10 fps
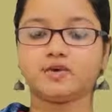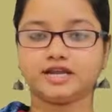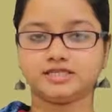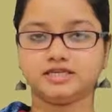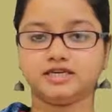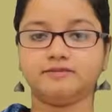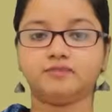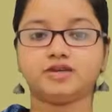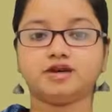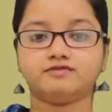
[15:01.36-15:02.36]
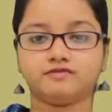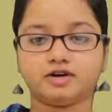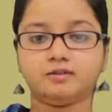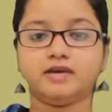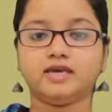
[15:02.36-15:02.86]
writing
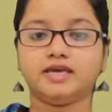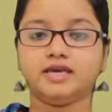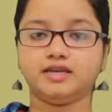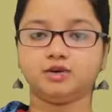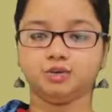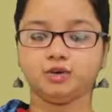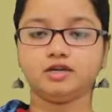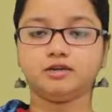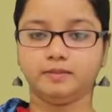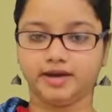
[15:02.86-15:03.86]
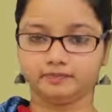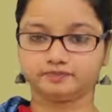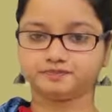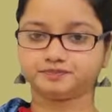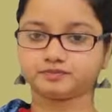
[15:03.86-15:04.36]
firmly in the world map.
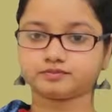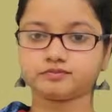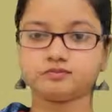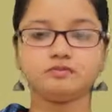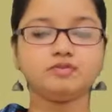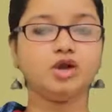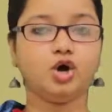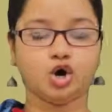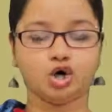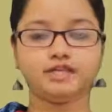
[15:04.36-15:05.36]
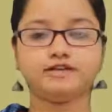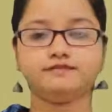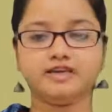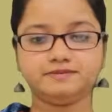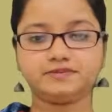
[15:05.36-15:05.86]
On the
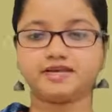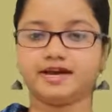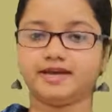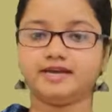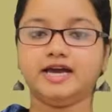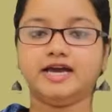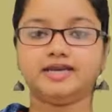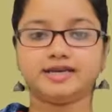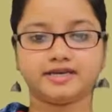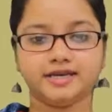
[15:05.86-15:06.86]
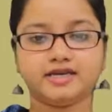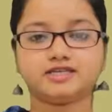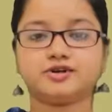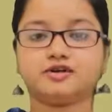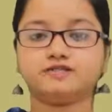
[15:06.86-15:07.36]
flip side, the
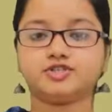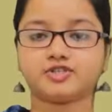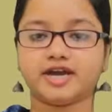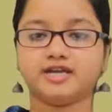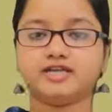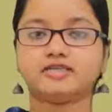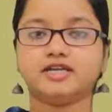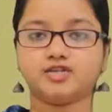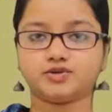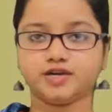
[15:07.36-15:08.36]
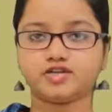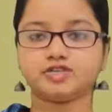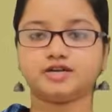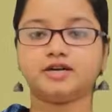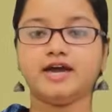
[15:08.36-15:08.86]
case of Chinese
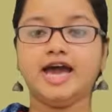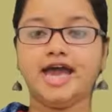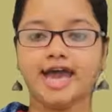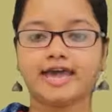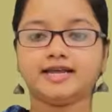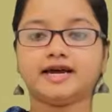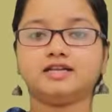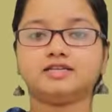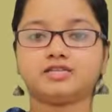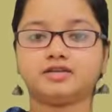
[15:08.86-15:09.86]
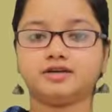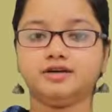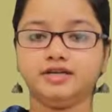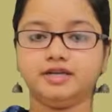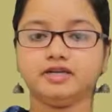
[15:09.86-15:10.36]
literature and culture
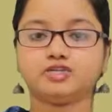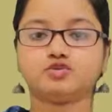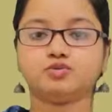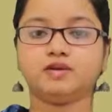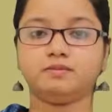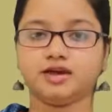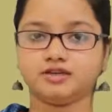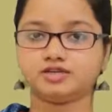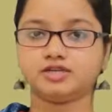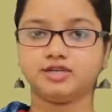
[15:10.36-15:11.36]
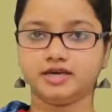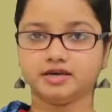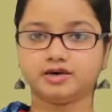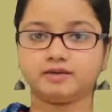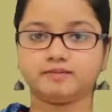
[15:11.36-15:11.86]
needs to be mentioned
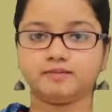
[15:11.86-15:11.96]
here.